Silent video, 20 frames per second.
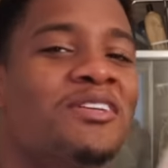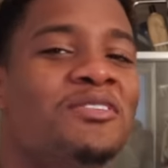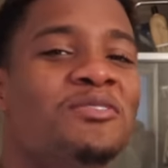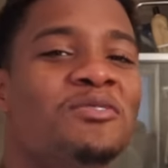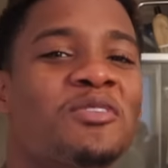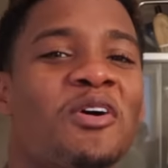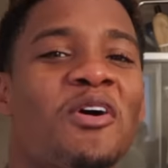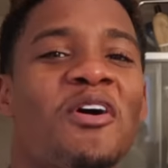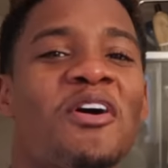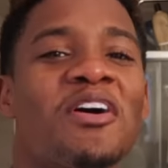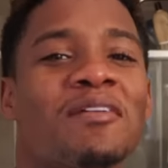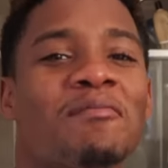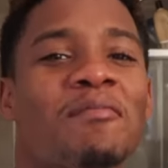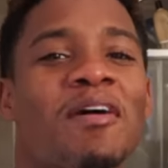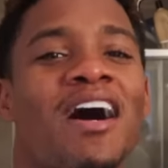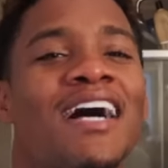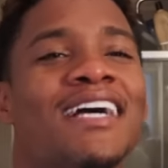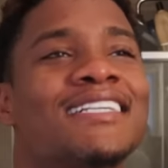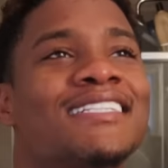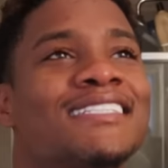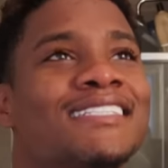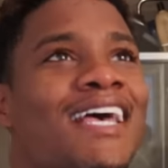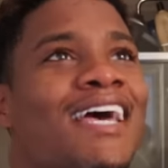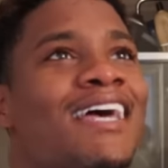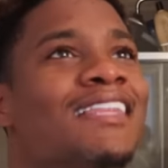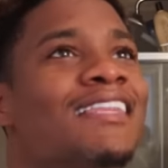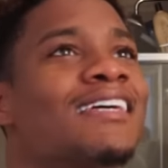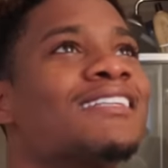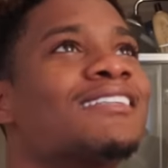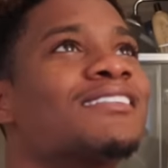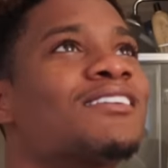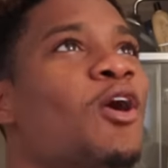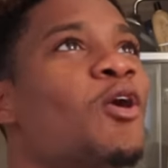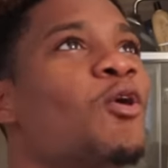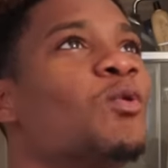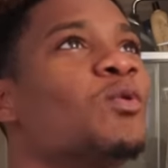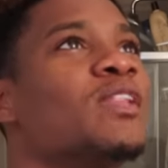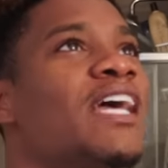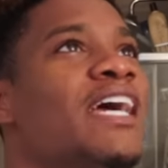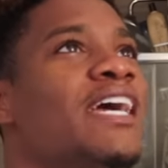are you talking about? I That's said, what you let's said.
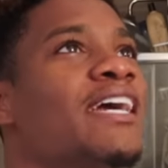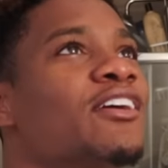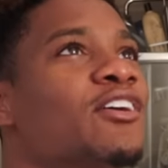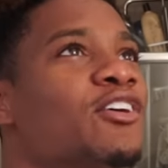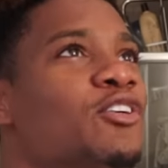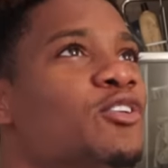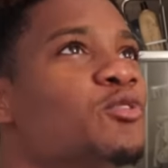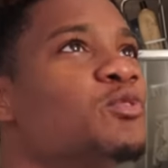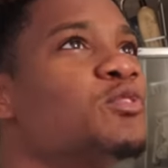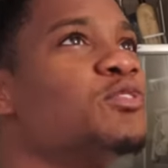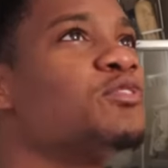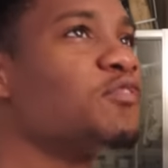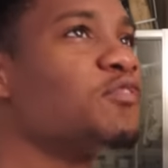go later. Use